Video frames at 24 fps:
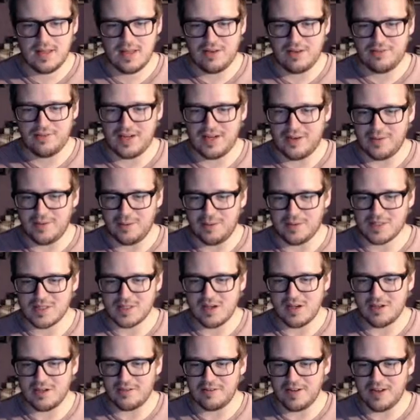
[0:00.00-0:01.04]
I forgot what it was
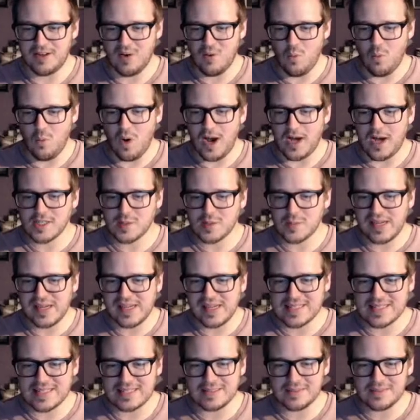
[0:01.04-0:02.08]
called already, a wash
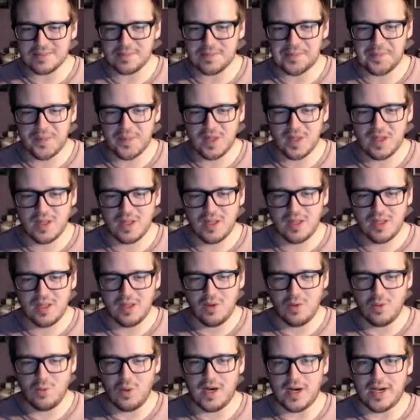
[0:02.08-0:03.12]
basin?
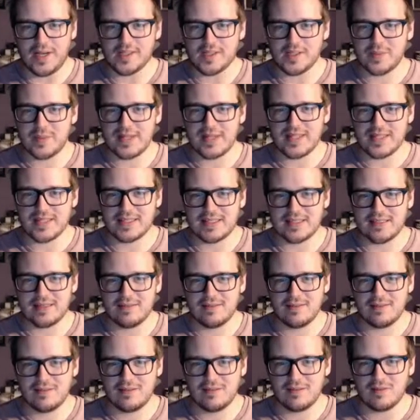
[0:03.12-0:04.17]
Wash
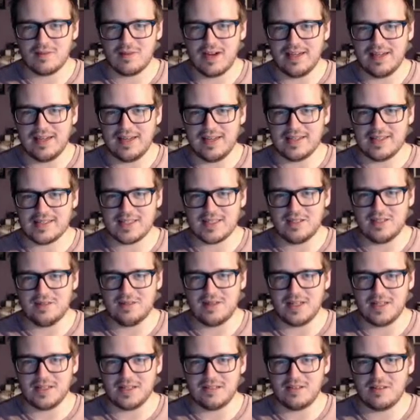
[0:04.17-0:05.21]
basin. Right next to the
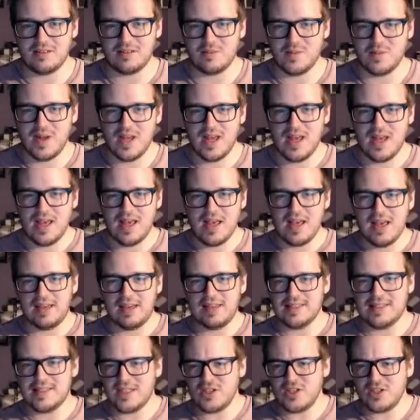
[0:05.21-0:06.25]
restroom. And
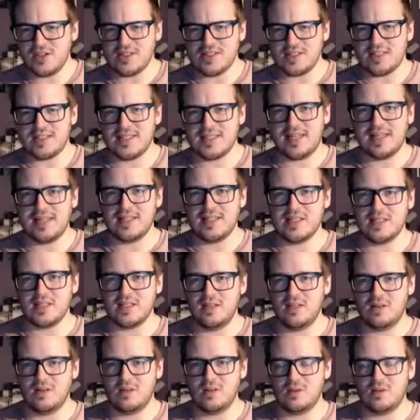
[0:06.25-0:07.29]
it said you can set it
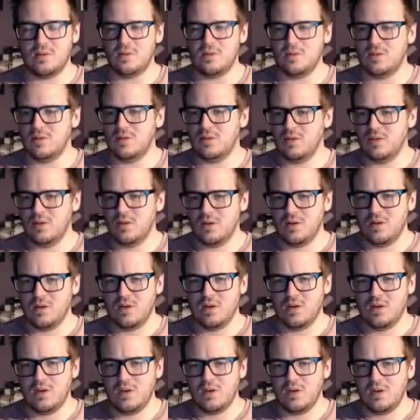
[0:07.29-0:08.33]
so
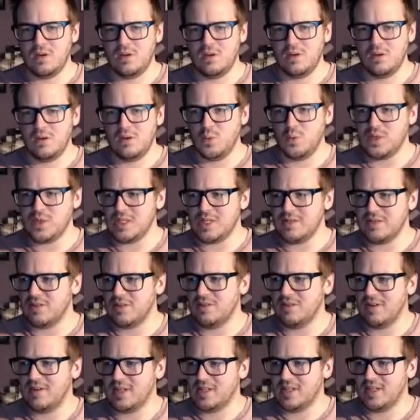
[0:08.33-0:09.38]
whichever
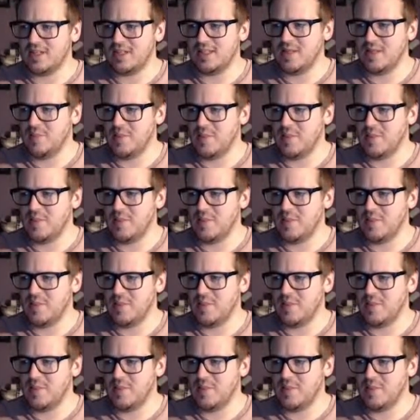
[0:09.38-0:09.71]
direction they